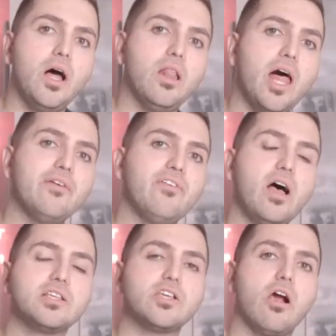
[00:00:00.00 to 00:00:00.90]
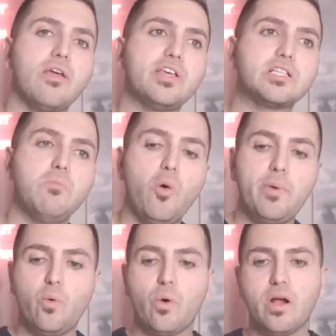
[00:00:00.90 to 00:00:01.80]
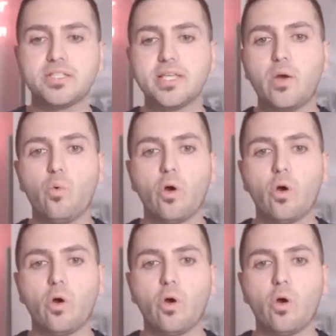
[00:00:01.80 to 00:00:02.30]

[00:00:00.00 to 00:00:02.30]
a lot of us are in this moment where it's like